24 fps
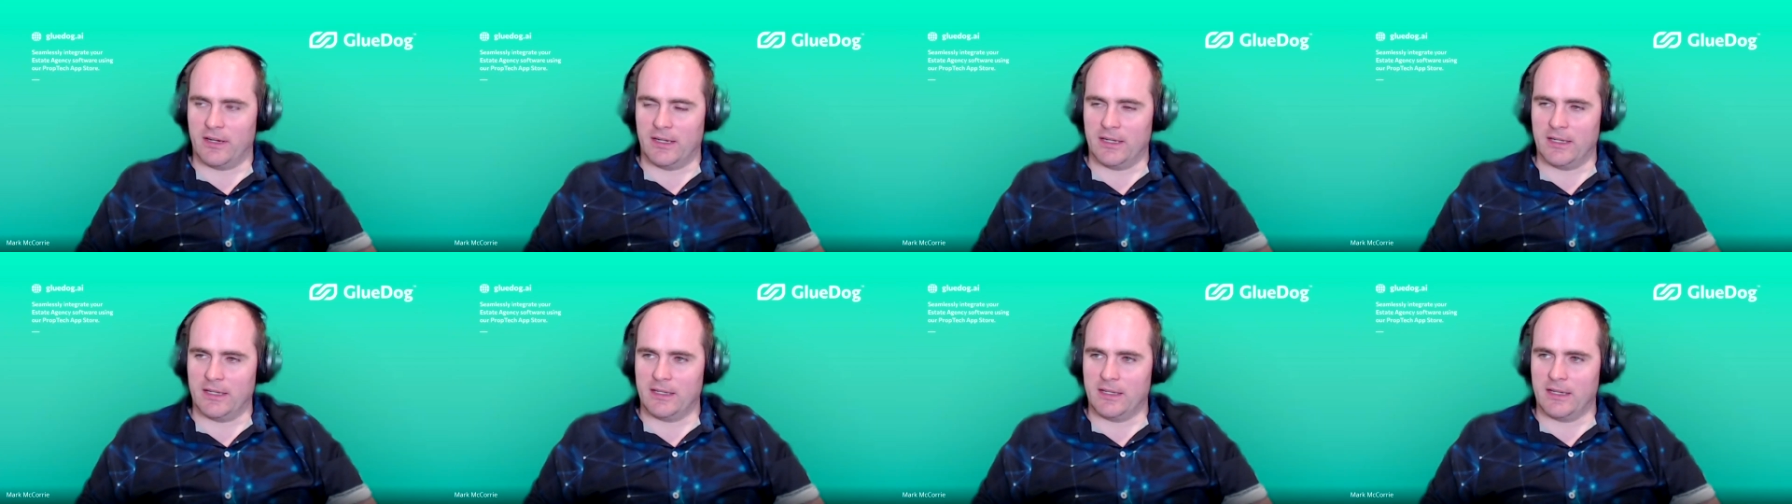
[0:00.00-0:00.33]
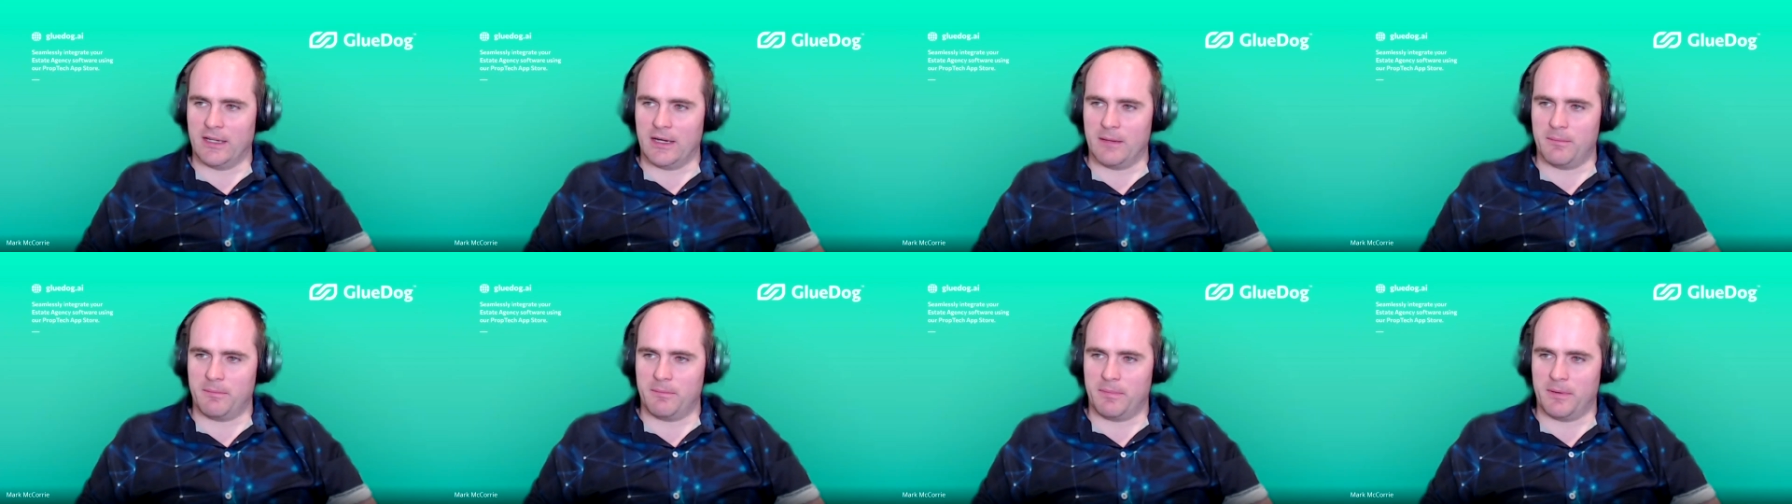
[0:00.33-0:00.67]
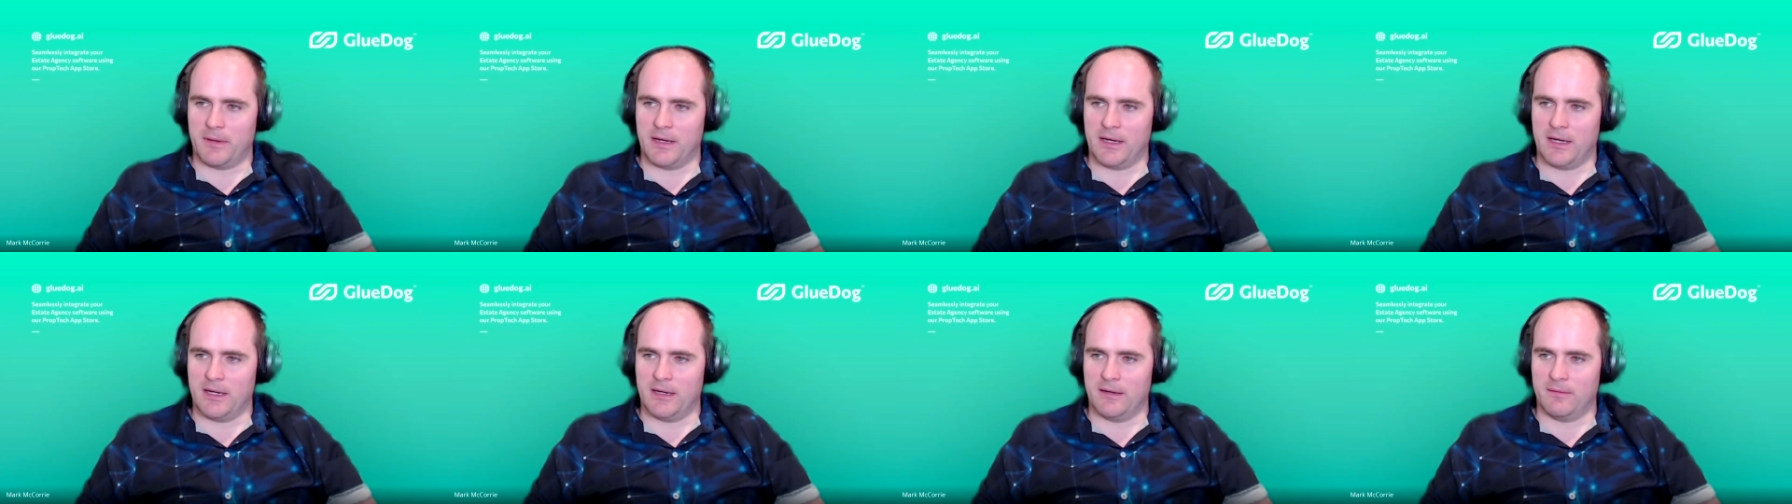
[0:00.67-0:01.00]
I ended up,
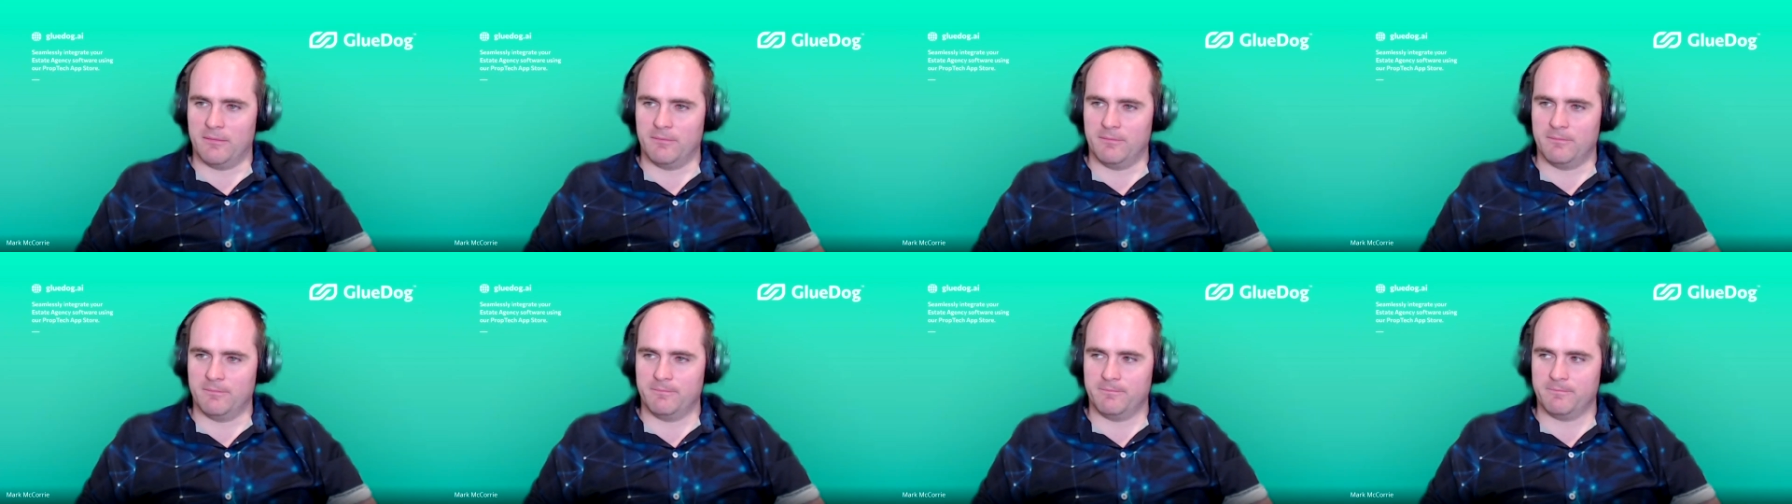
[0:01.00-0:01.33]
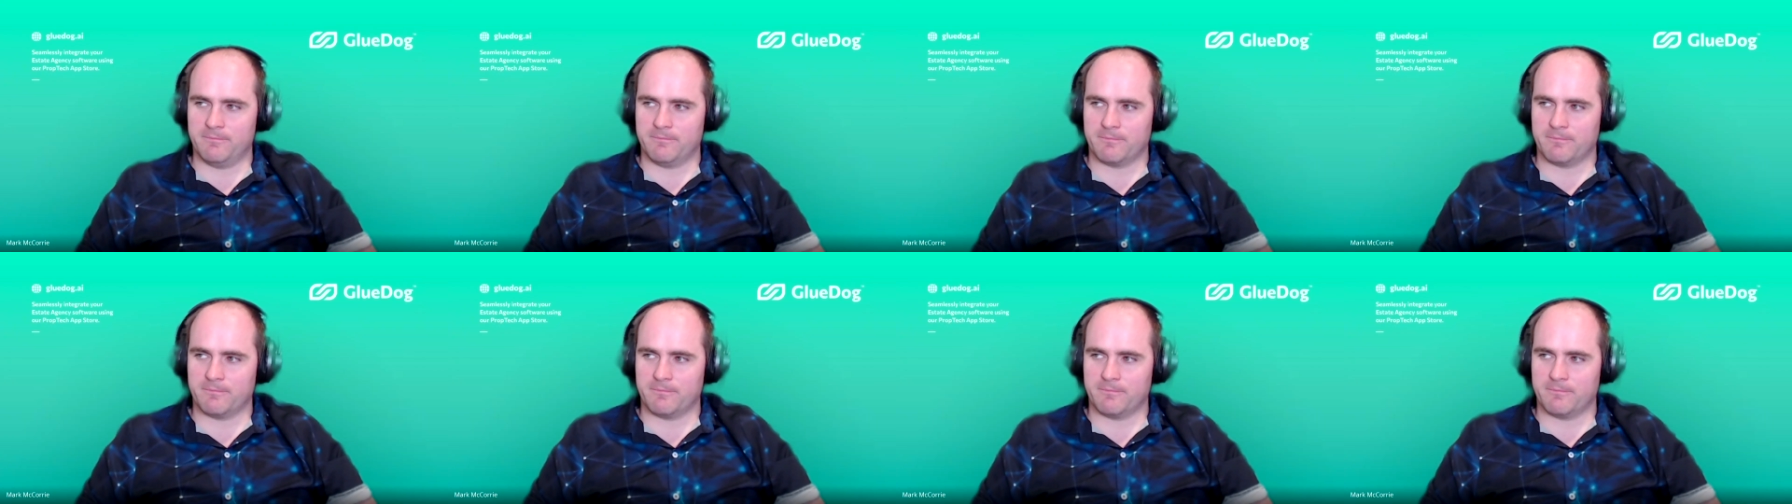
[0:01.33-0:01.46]
I'm